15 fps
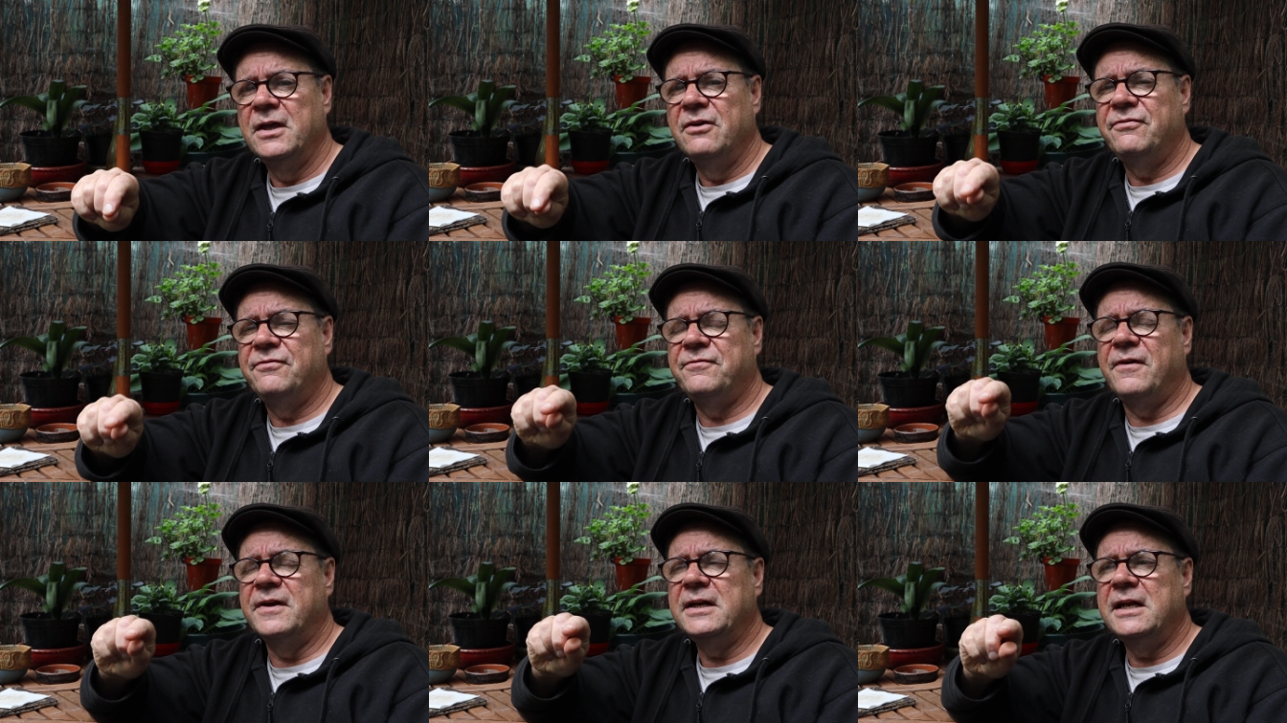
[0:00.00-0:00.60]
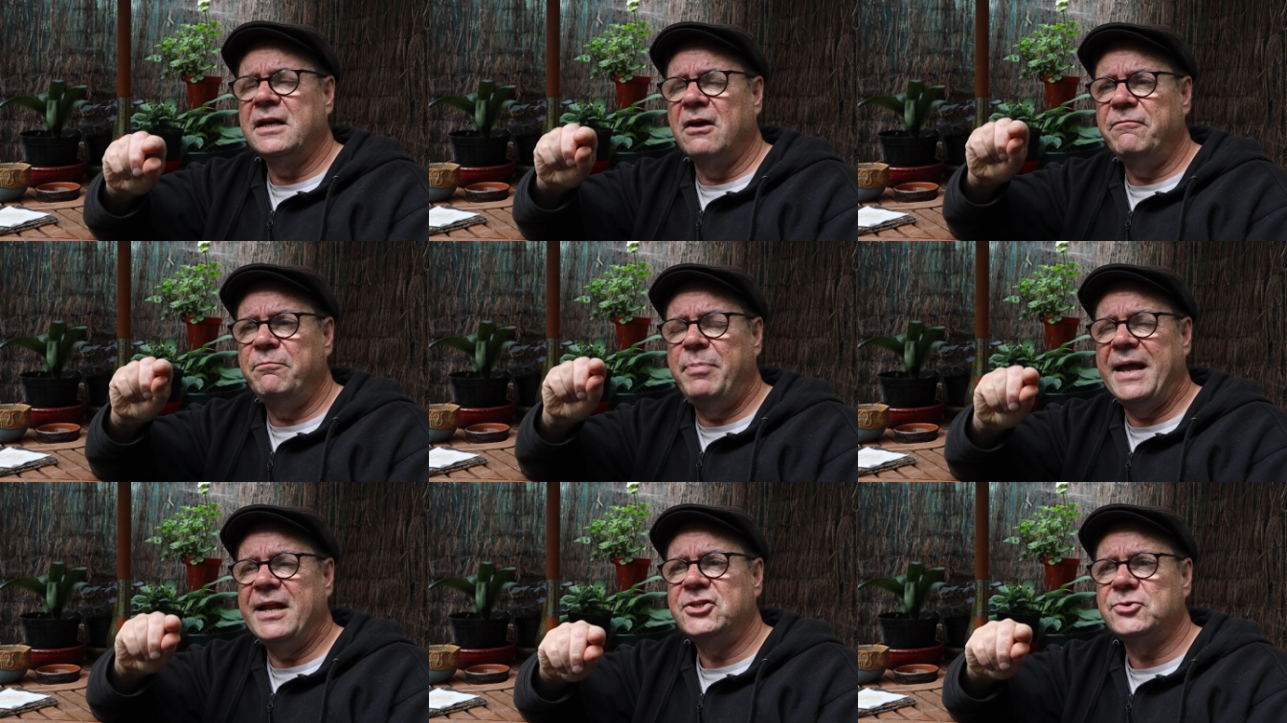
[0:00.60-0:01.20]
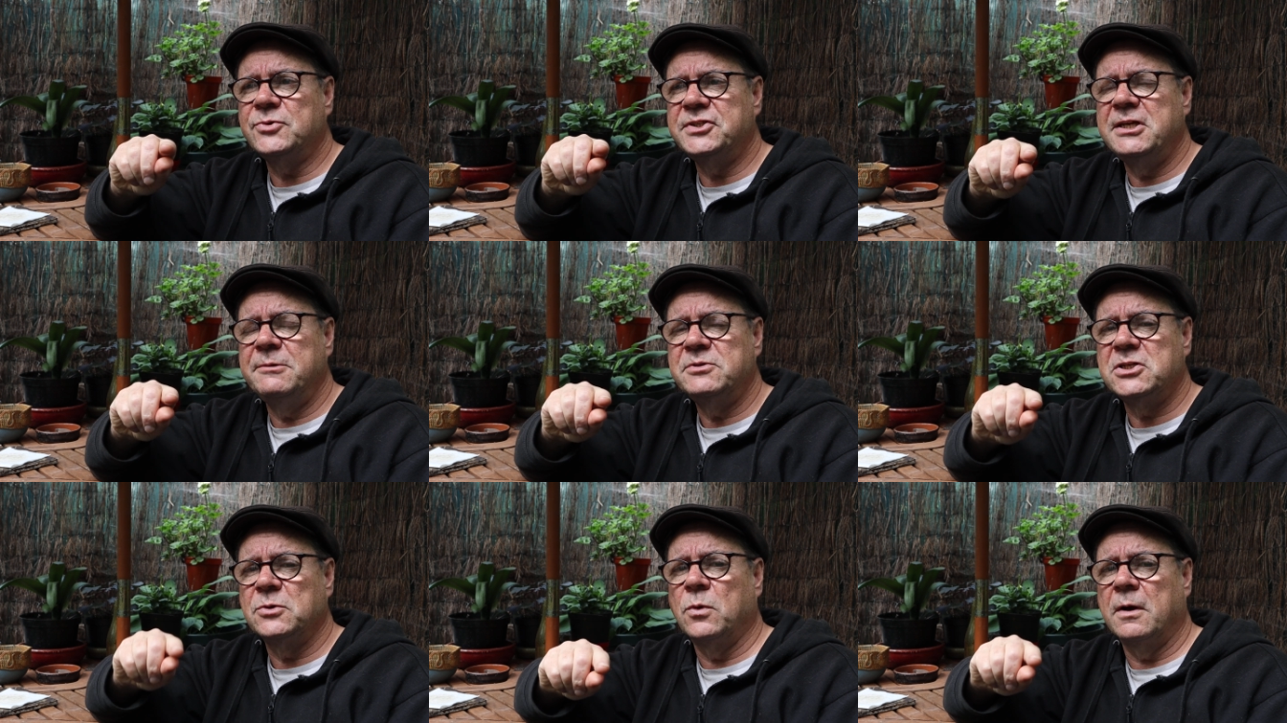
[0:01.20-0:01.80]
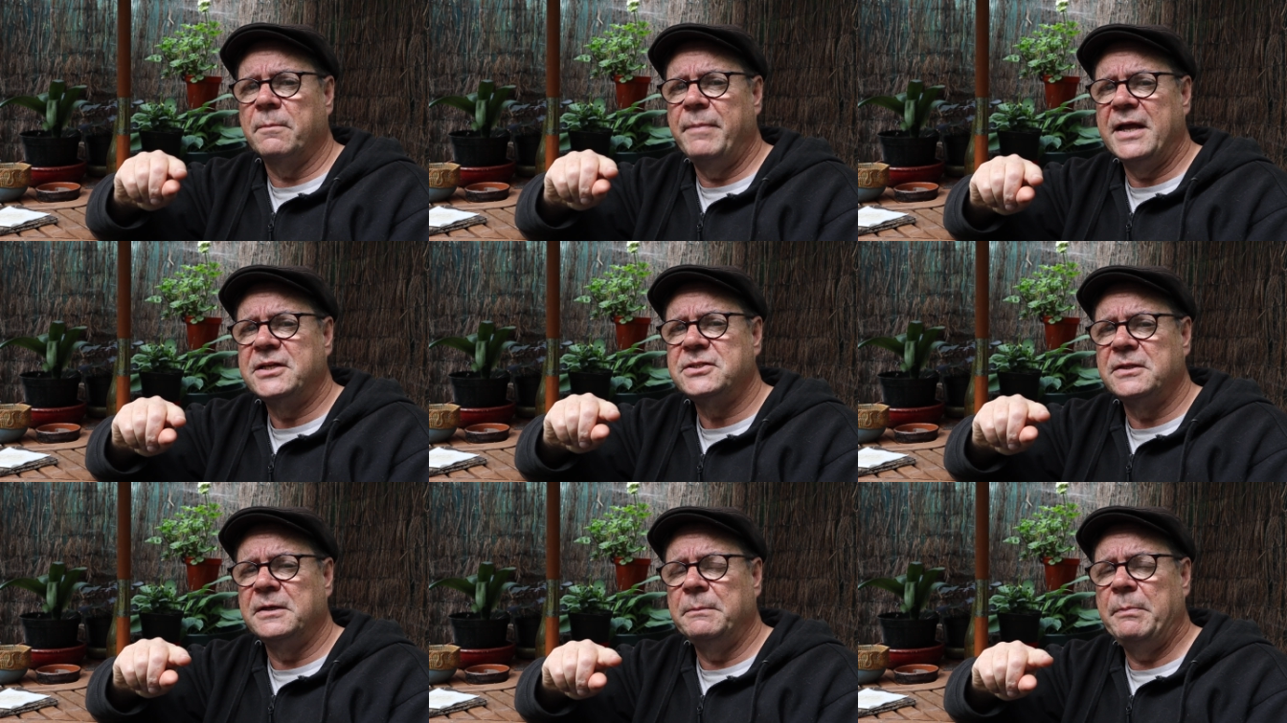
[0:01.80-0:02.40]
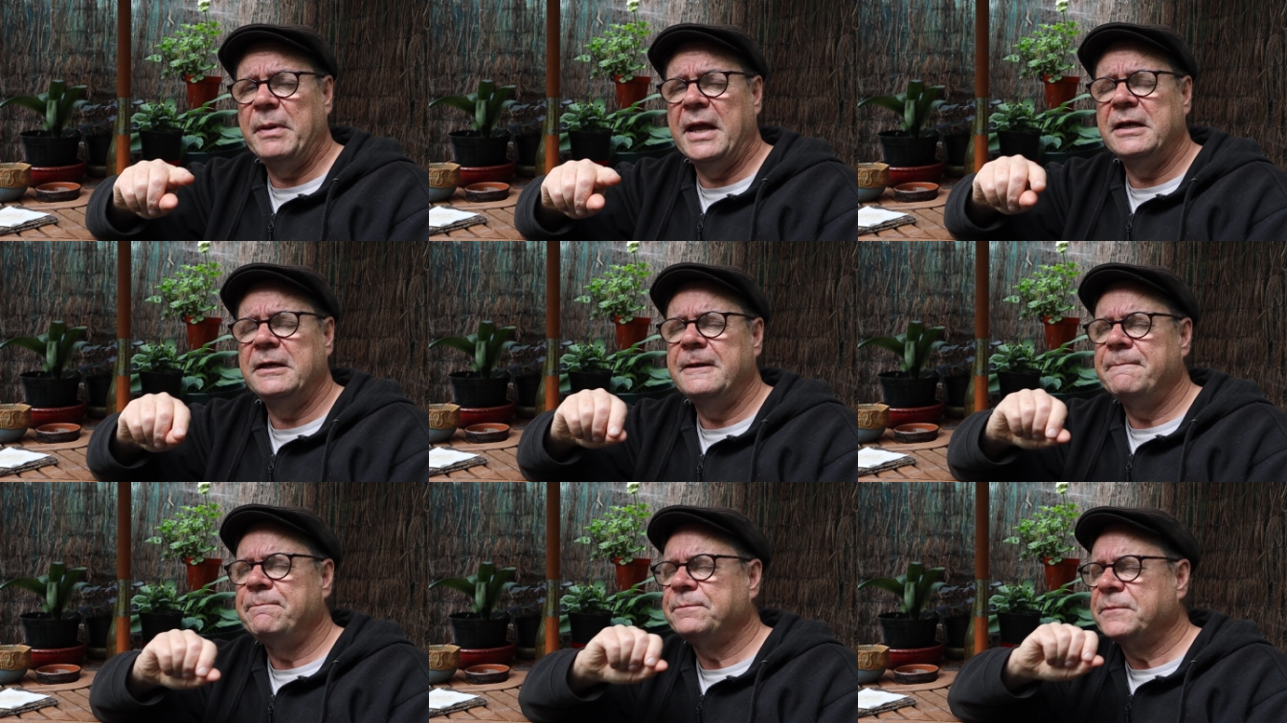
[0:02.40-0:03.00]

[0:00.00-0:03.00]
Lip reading: Funnily enough, pencil seems to work better than pen.